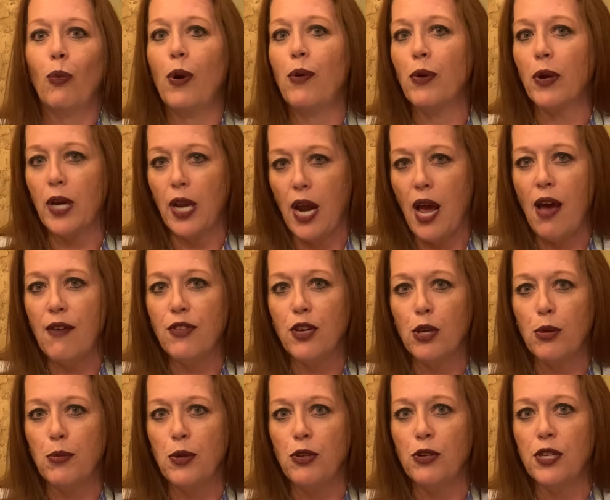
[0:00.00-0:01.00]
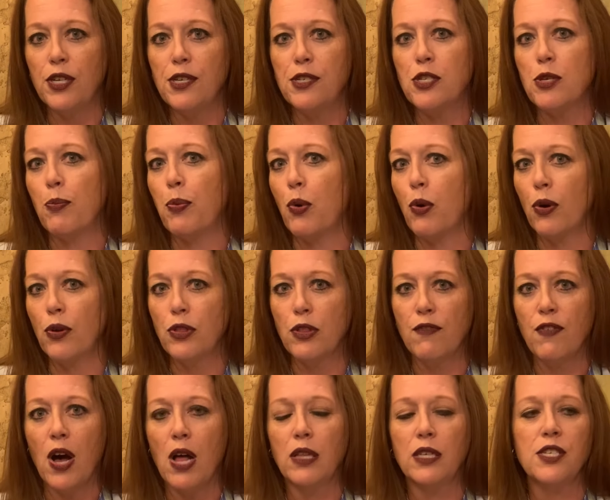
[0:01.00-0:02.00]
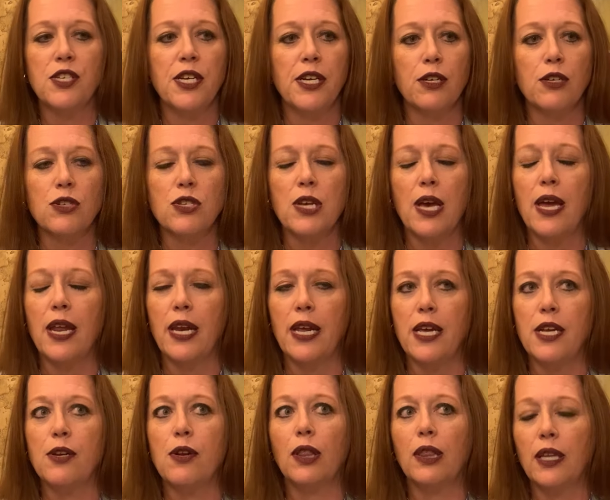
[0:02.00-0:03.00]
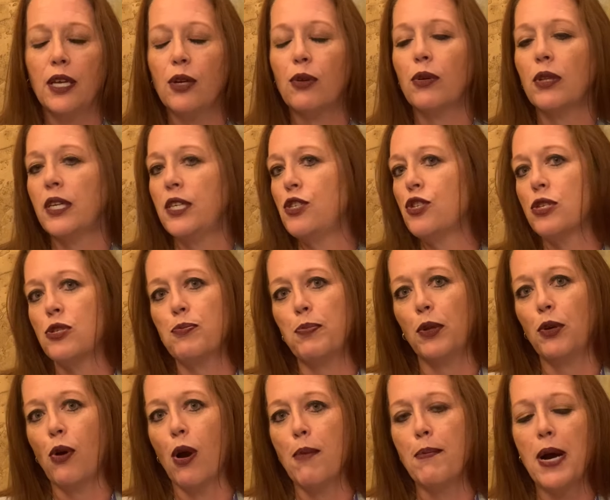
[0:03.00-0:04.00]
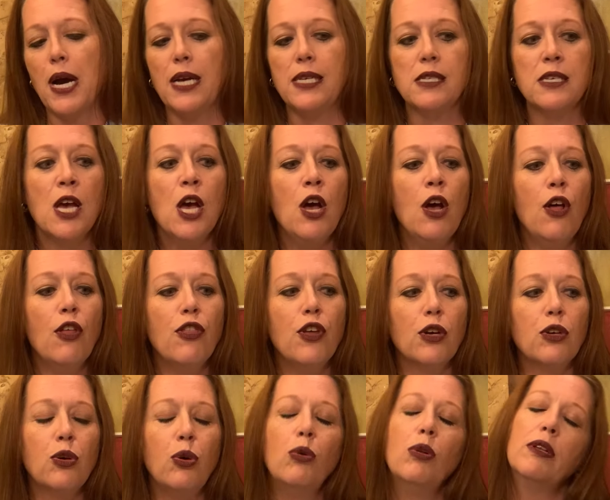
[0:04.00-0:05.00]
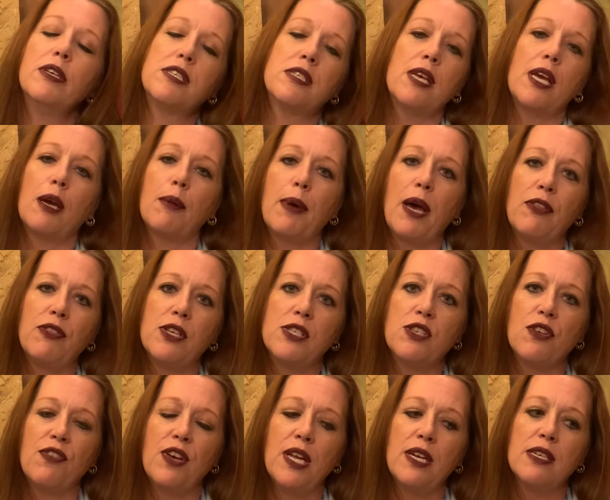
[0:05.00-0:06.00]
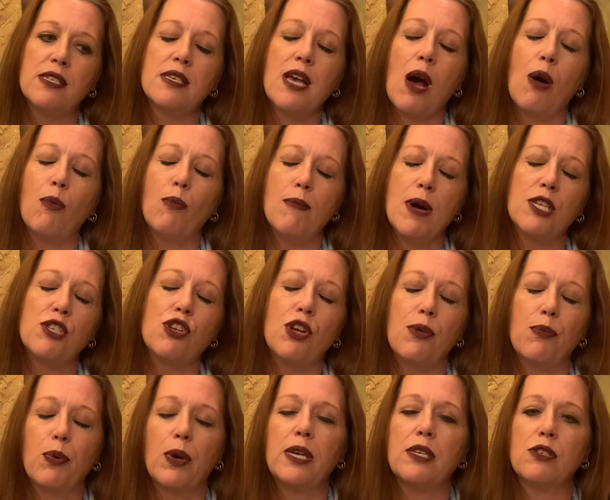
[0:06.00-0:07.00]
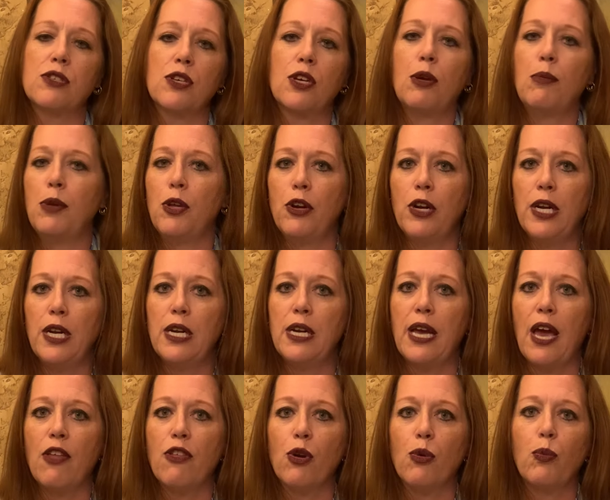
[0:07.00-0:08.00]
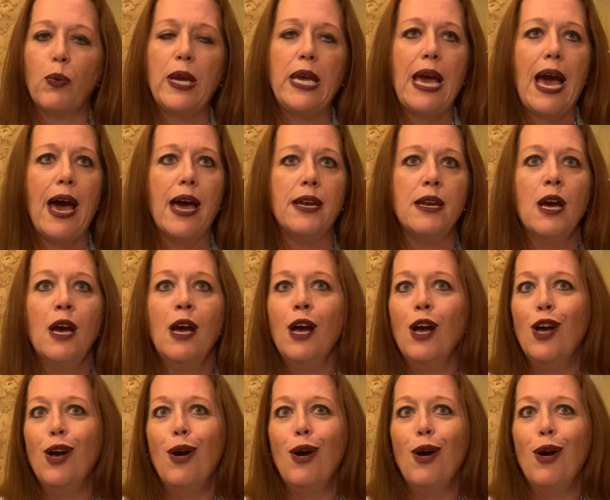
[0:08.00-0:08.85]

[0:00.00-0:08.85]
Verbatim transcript: we were going to have the community support and the volunteers, and it literally just blew our minds. The coolest thing about this event is how much it brings the community together. We had